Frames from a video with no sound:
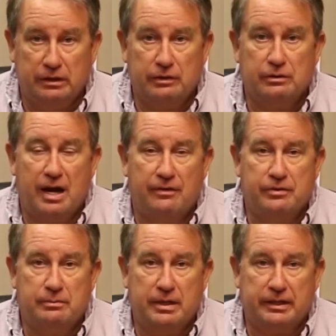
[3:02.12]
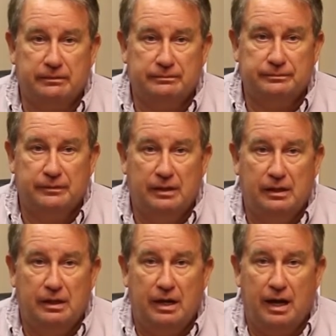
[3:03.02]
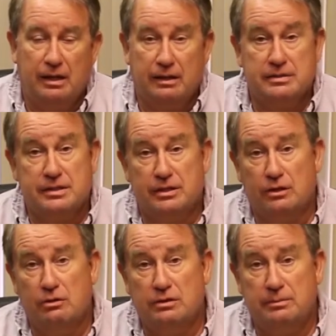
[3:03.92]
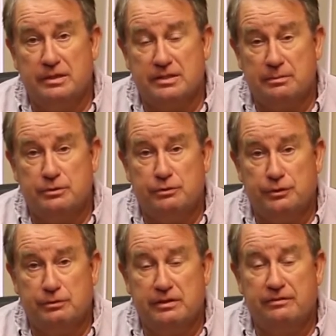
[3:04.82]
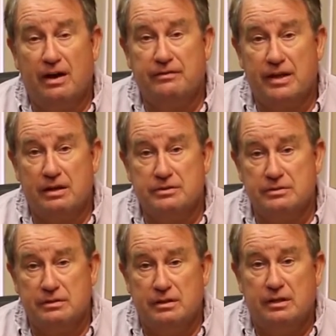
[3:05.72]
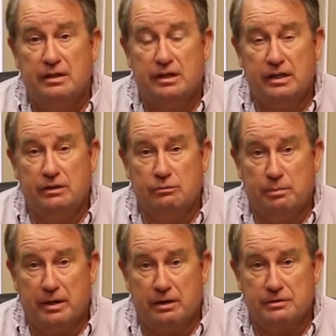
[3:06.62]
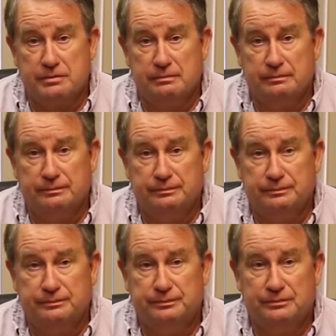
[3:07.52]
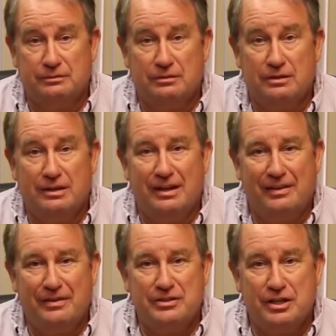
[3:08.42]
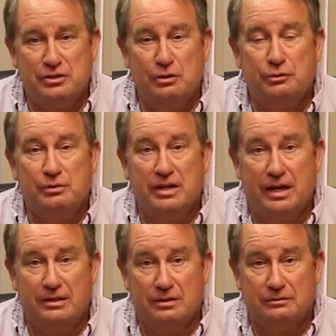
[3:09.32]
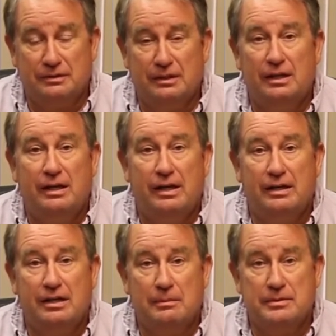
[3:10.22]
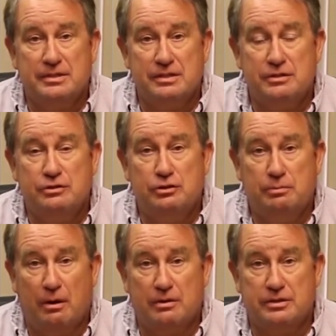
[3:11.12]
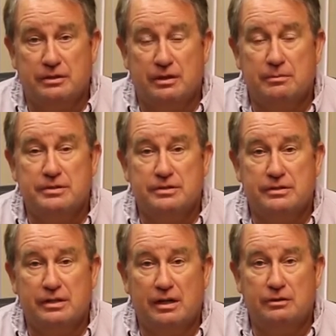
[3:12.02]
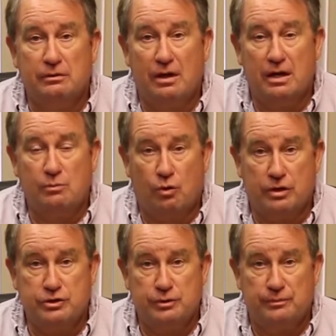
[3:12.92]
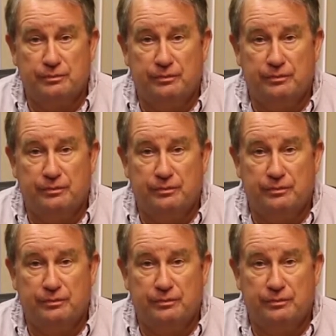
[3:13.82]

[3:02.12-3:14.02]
the other half of the money. Now, like I said, the loan limit is up to $35,000 in repairs. An FHA 203K loan encompasses two parts. It encompasses the underlying mortgage